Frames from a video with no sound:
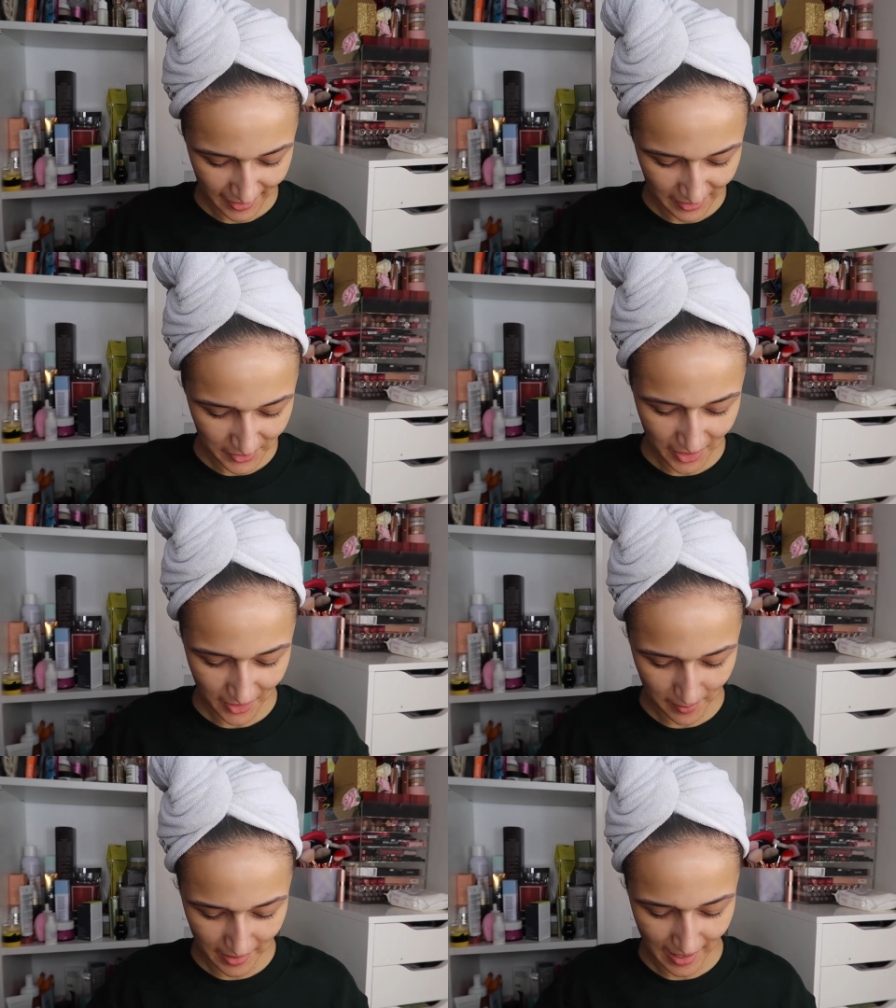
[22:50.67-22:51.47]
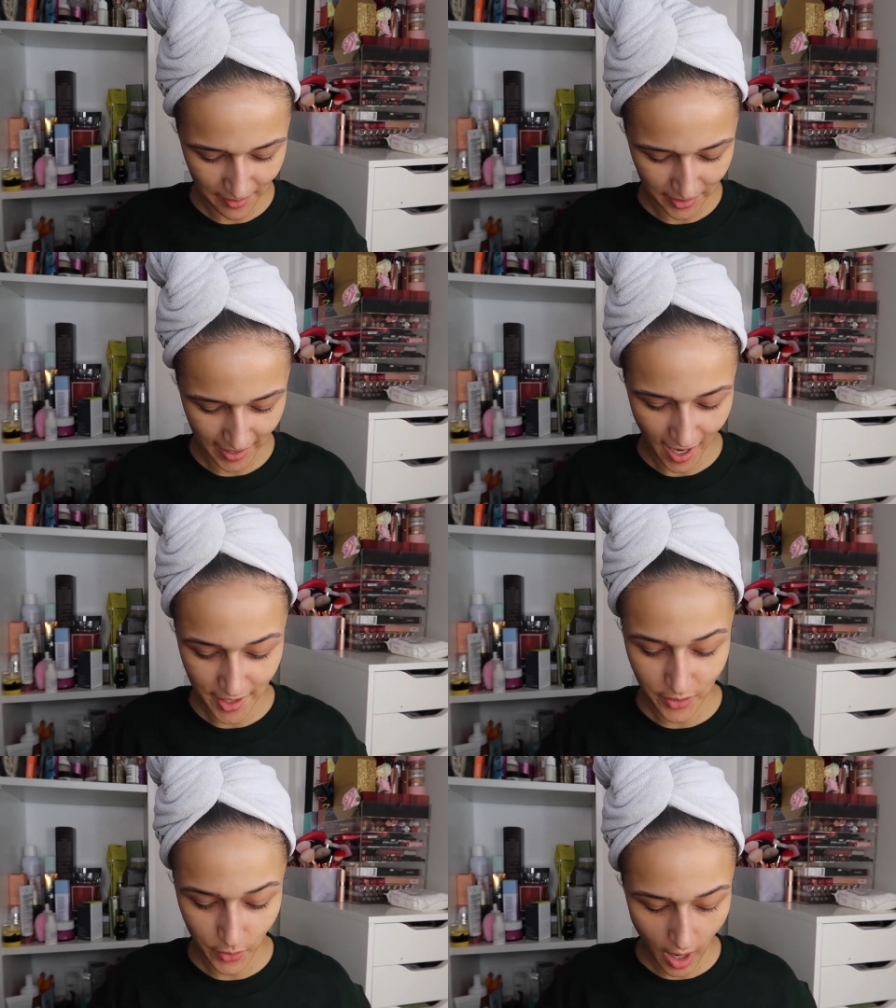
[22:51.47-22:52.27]
oh my god i'm loving it
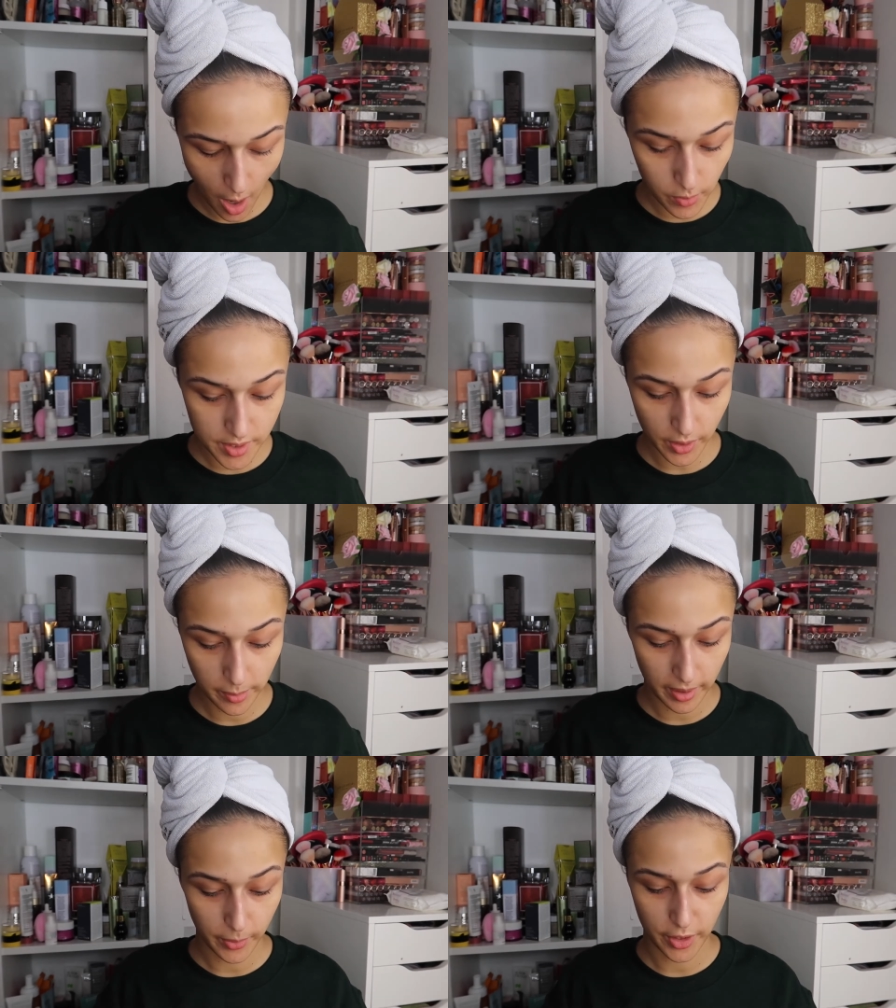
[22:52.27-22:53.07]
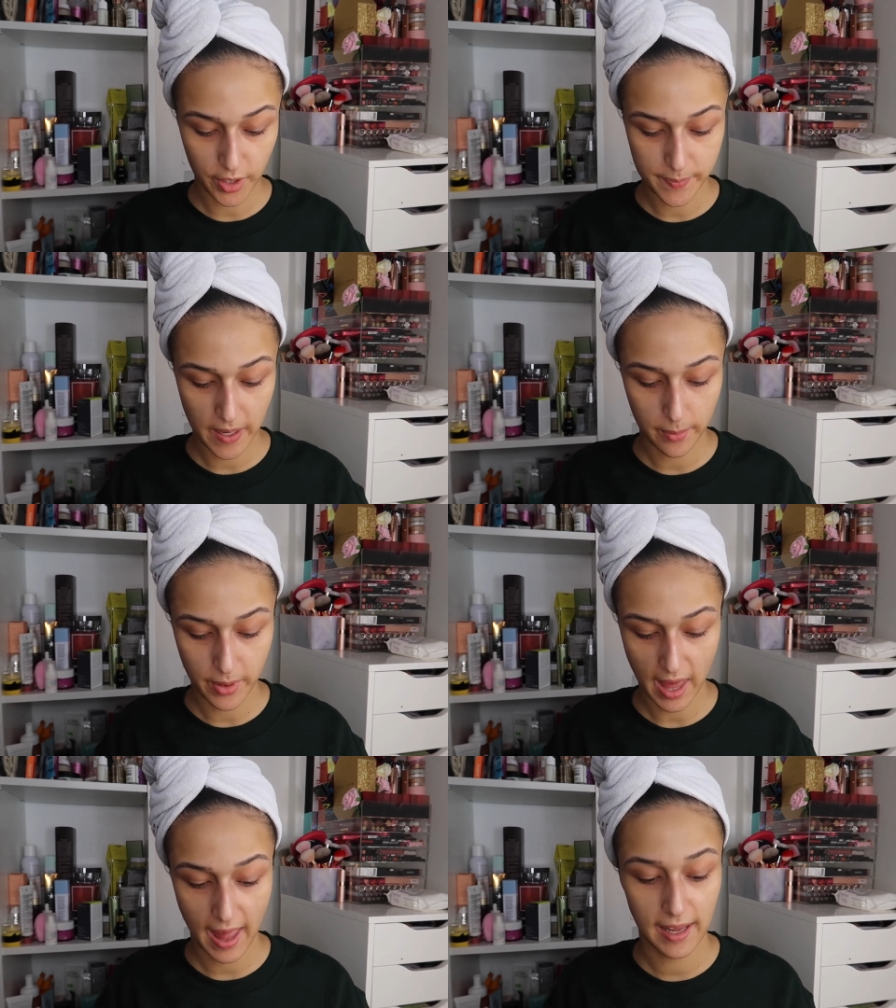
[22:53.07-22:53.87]
i thought i was going to be one of those people
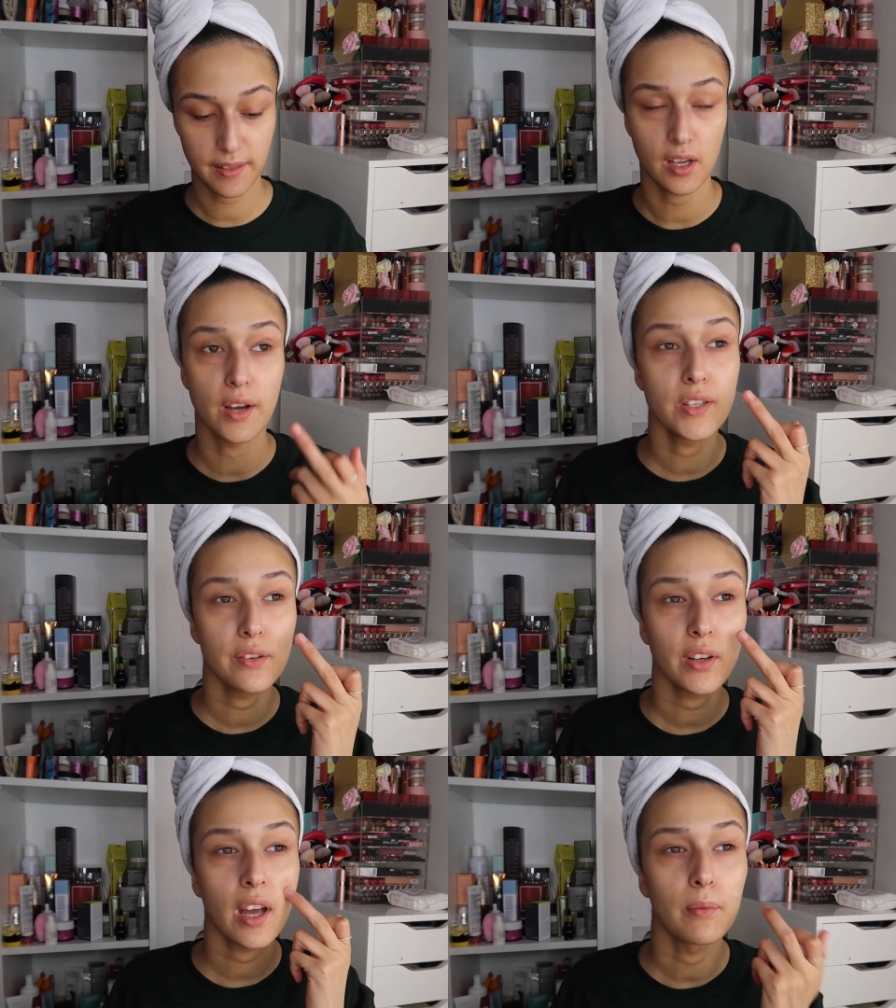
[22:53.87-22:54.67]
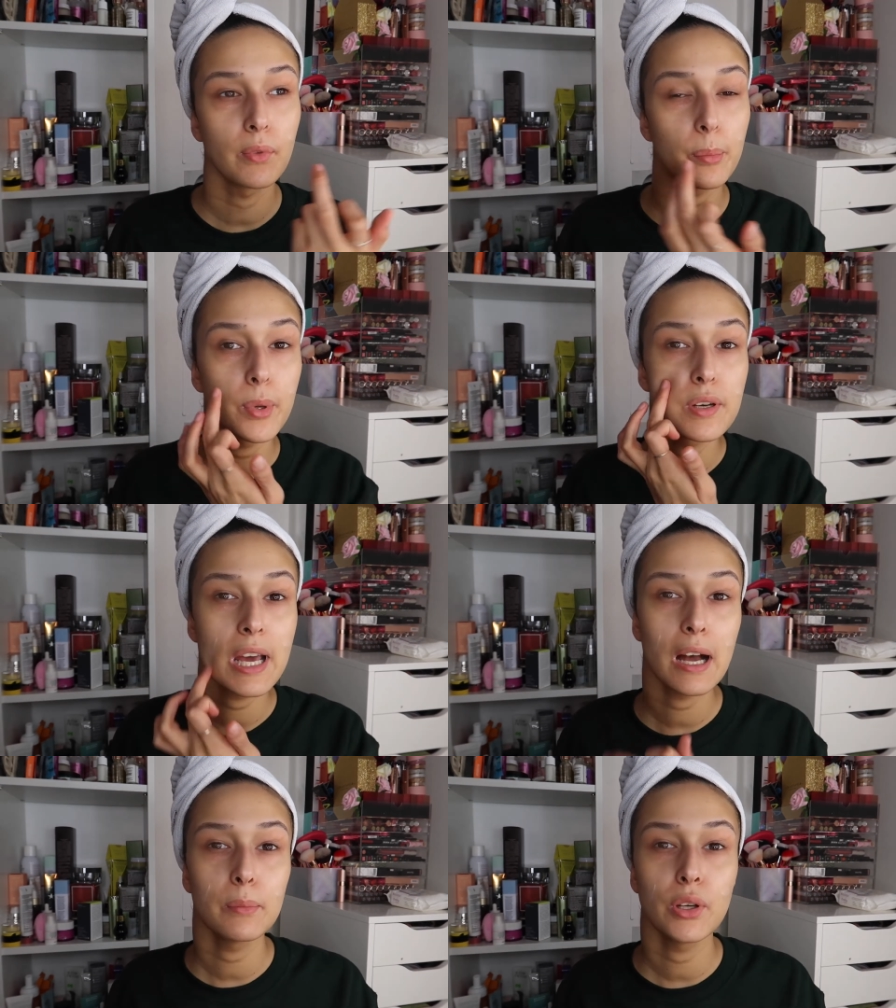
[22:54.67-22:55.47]
that hate the idea of a camera but
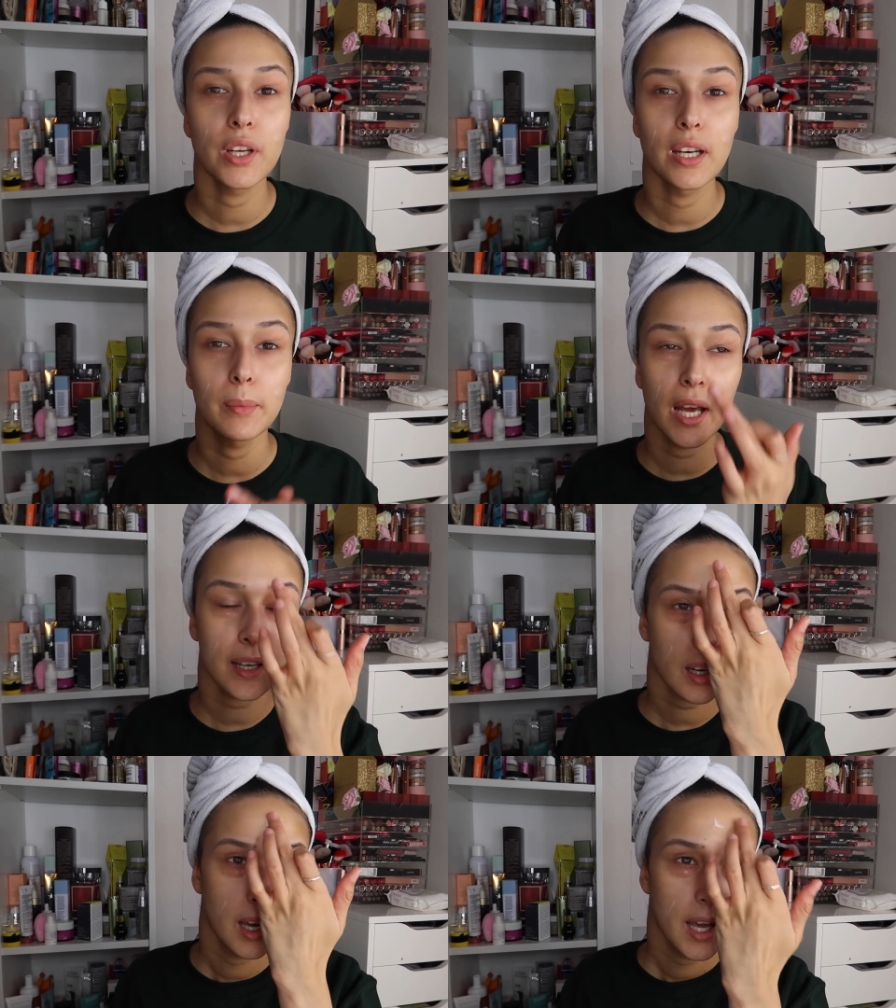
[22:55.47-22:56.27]
now i'm looking i'm like